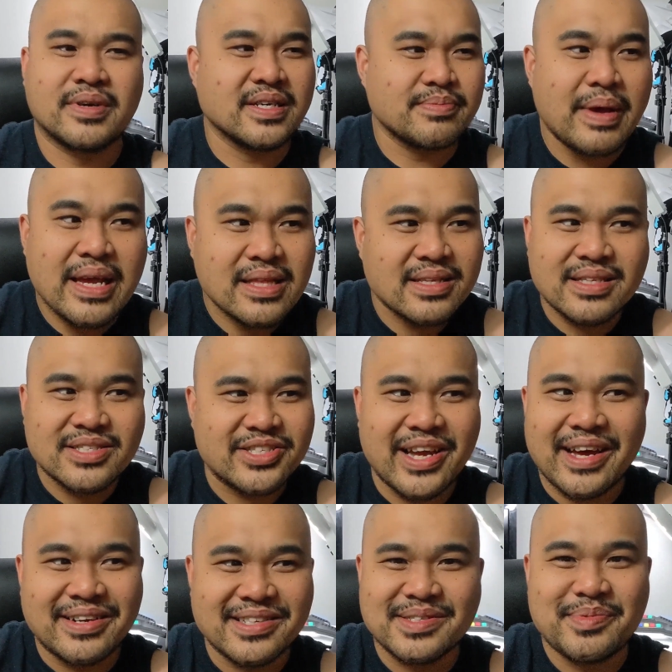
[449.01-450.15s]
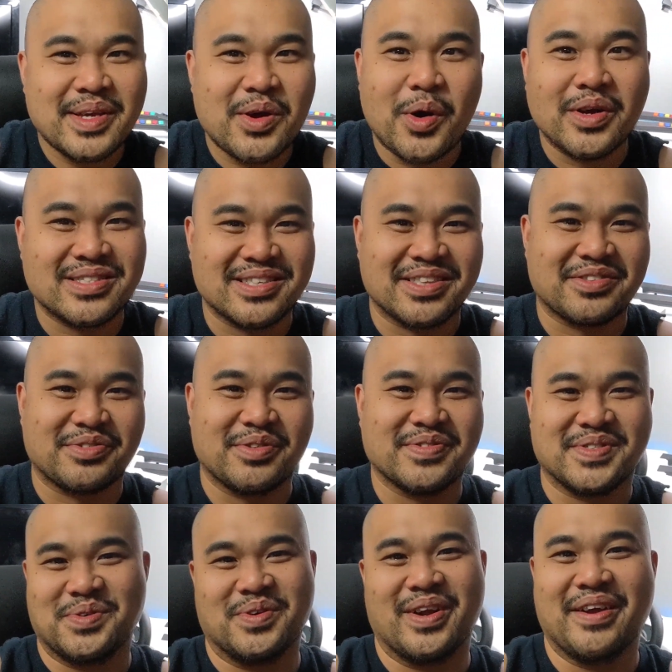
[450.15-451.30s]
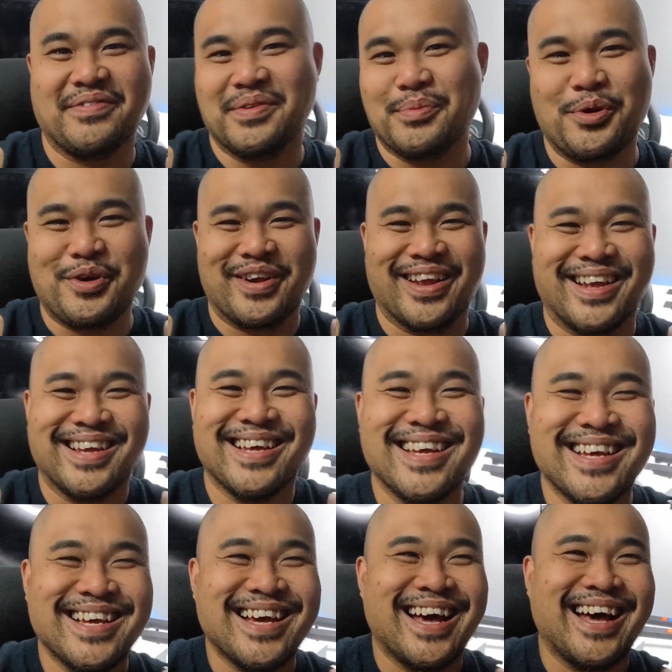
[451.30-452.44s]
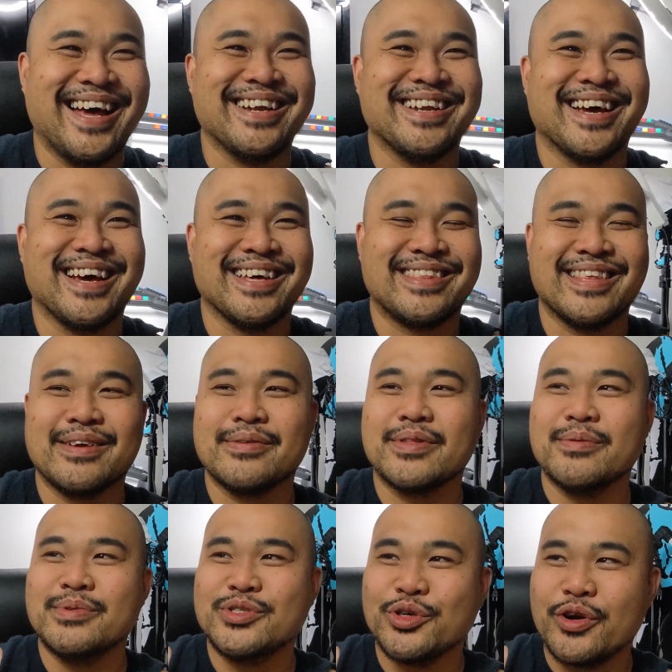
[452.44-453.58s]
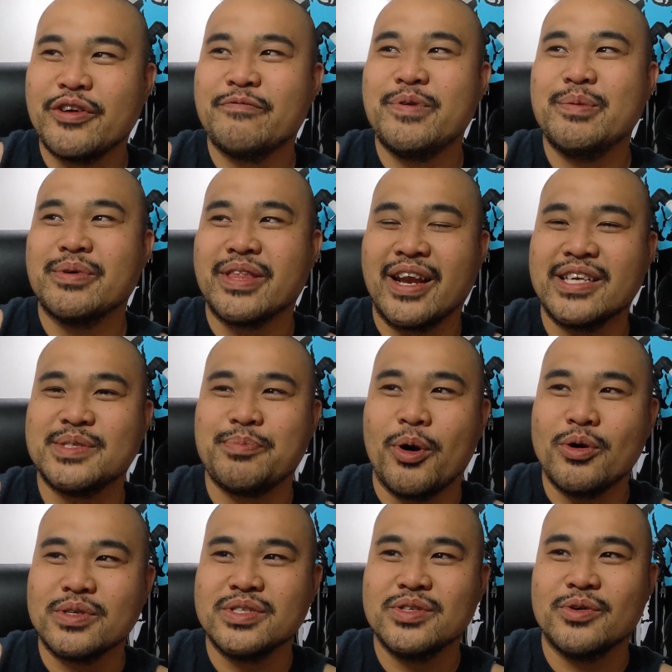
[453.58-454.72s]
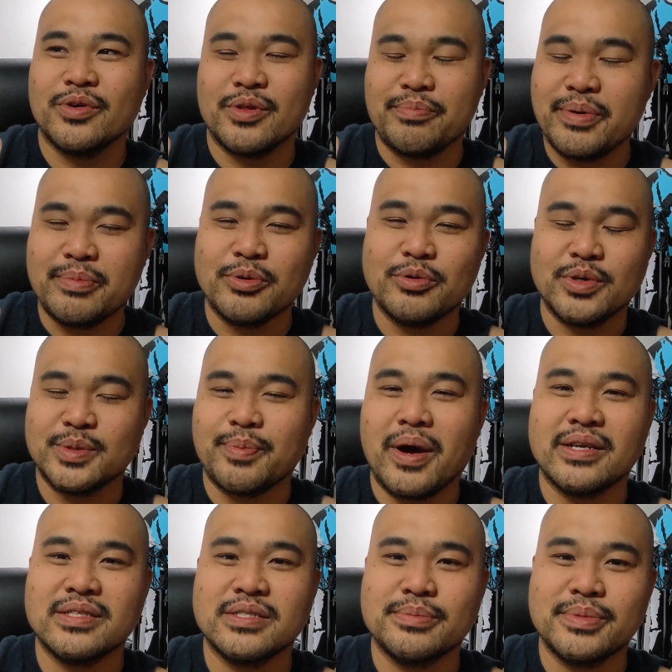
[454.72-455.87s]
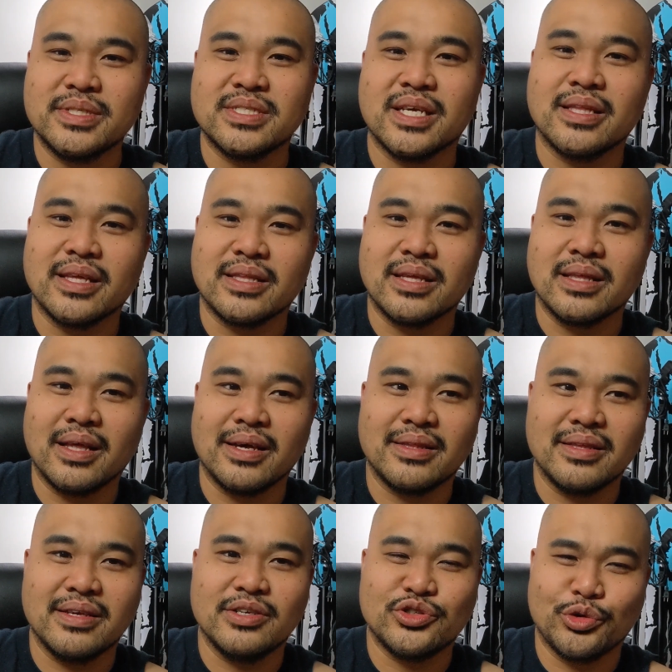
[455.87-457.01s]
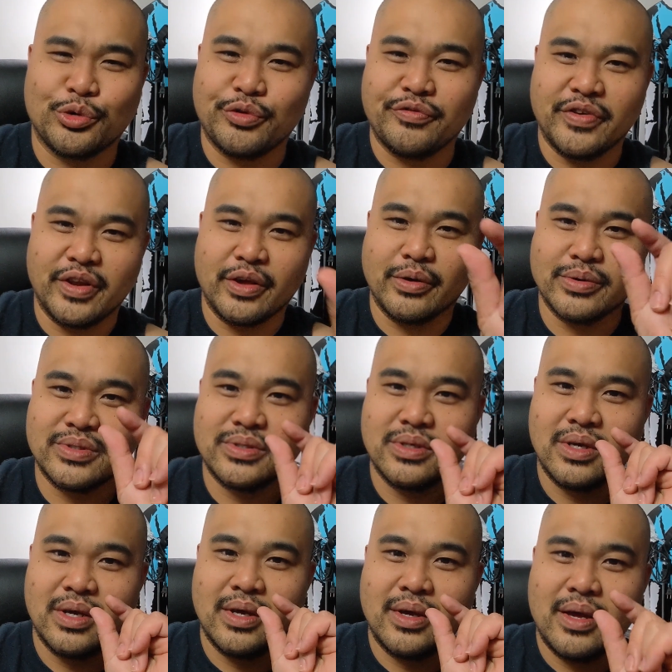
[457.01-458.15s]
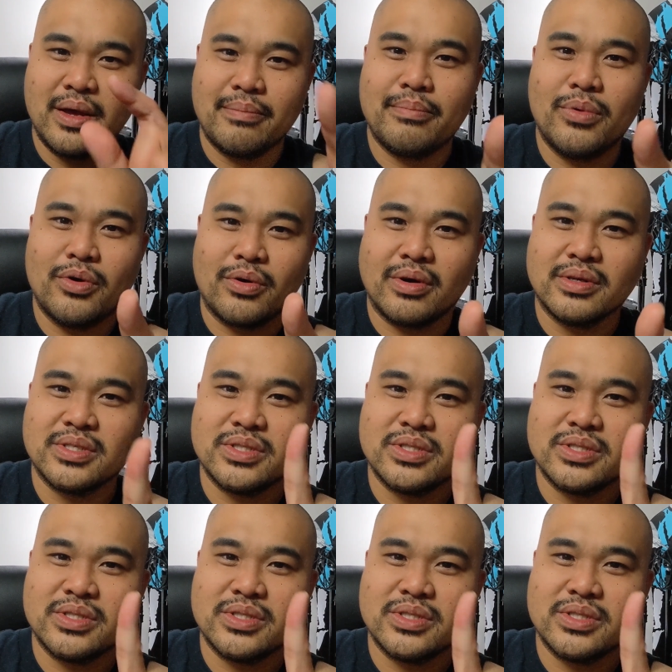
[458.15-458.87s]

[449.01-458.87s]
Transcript: Because mainly this channel is me going to the thrift store every morning. And I think the majority of people that I spoke to or the people who responded to me said that they like the shorter videos more.